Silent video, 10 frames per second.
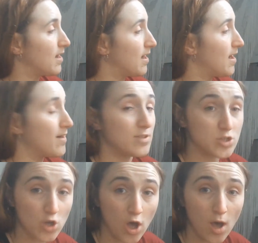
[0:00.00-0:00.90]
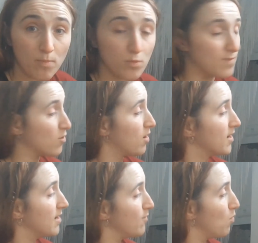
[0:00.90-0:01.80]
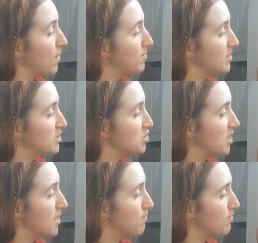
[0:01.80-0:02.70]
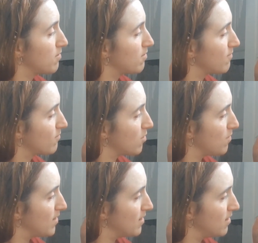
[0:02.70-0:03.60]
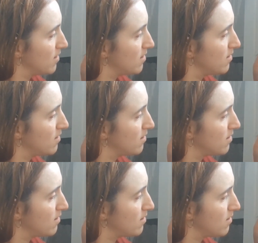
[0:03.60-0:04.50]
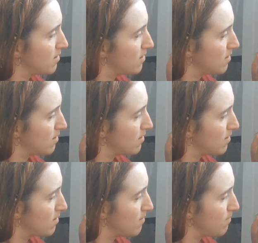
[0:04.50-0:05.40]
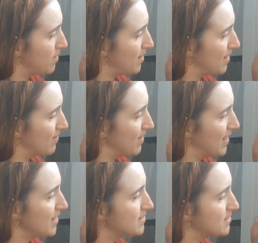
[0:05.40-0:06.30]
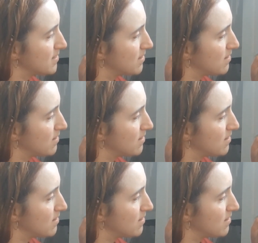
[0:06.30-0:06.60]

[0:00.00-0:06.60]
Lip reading: At the top, we've got a kind of a wibbly shape. We've got one a bit like this.